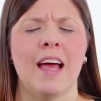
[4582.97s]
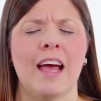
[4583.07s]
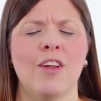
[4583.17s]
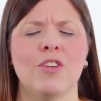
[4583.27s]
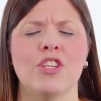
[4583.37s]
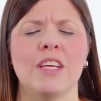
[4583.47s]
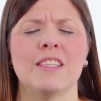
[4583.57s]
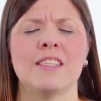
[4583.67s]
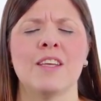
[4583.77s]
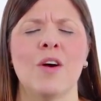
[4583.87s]
And Lord
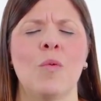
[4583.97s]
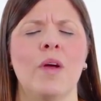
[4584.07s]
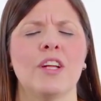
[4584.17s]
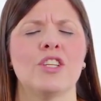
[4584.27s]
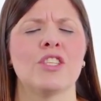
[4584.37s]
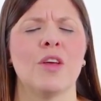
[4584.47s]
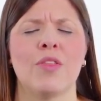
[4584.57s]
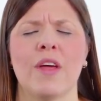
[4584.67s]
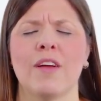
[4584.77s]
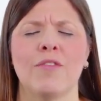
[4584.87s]
Jesus, we are just so
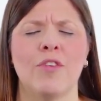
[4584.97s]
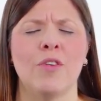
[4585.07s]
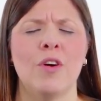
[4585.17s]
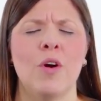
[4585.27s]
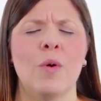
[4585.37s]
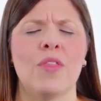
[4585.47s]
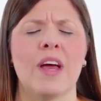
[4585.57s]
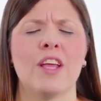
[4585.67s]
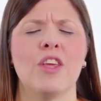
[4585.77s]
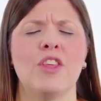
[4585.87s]
thankful. We
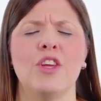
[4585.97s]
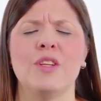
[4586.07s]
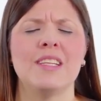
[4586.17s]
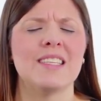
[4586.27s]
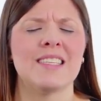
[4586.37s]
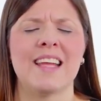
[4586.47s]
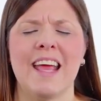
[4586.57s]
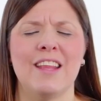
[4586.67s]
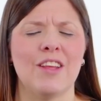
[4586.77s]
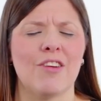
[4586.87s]
thank you that you didn't
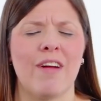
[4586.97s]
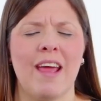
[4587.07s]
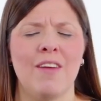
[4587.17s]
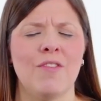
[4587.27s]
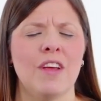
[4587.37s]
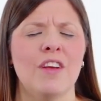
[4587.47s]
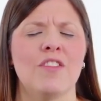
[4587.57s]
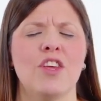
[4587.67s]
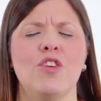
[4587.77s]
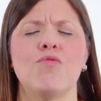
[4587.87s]
stay in the grave
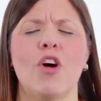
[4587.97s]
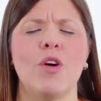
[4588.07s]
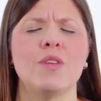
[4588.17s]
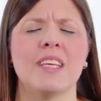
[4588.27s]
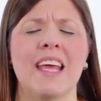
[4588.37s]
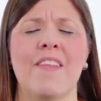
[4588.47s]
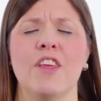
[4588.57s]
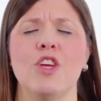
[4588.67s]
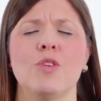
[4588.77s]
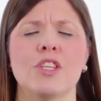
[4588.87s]
that you rose again,
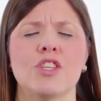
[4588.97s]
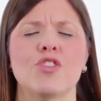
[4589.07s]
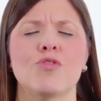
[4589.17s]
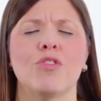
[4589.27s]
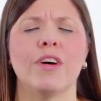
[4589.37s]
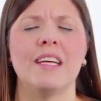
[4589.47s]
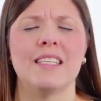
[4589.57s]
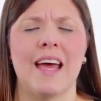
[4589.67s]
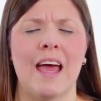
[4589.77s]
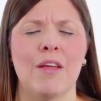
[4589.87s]
that you destroy
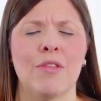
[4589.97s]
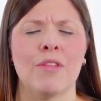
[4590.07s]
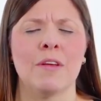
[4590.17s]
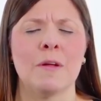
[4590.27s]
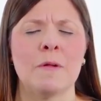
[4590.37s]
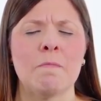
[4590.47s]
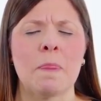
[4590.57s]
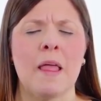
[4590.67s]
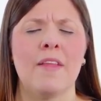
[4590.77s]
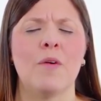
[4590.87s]
death,
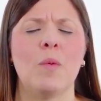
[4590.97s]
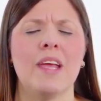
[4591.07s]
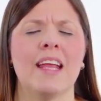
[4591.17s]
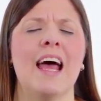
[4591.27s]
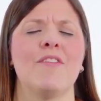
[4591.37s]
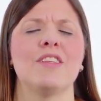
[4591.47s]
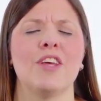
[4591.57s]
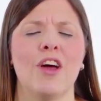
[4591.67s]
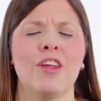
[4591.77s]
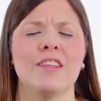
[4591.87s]
and that we can have
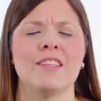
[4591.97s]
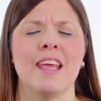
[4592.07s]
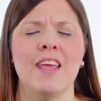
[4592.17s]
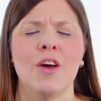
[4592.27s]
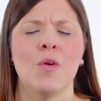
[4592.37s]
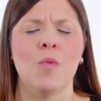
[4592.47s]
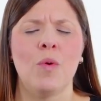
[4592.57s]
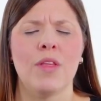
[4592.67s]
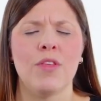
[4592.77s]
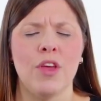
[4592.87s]
eternity
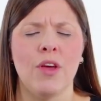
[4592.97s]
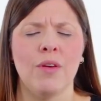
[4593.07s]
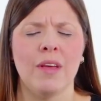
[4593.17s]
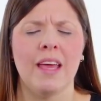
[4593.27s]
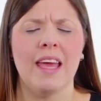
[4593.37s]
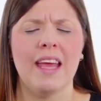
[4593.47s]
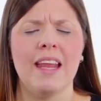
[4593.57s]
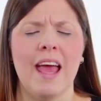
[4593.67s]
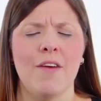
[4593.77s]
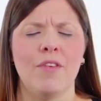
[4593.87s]
with you
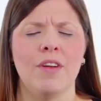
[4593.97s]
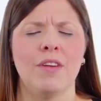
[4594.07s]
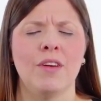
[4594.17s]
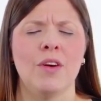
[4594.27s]
in heaven.